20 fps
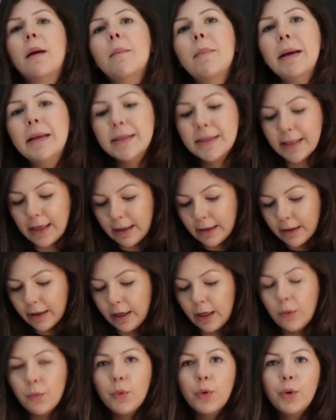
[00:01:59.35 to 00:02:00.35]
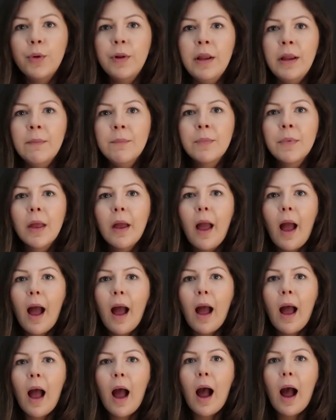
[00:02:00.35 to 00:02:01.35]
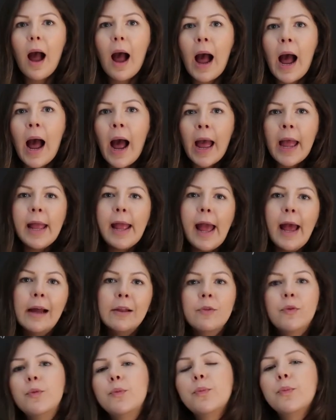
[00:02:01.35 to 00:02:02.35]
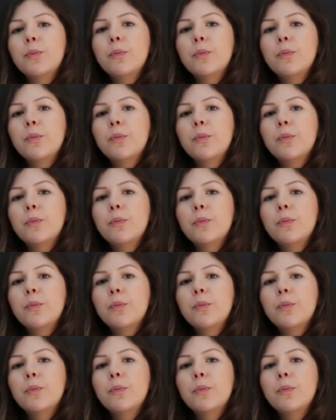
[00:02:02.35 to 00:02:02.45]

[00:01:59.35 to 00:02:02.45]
by Sally Rooney. I had